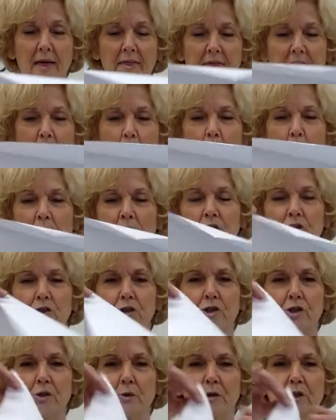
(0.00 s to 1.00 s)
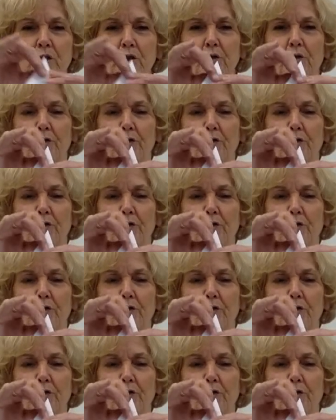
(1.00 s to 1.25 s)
Then what you do is you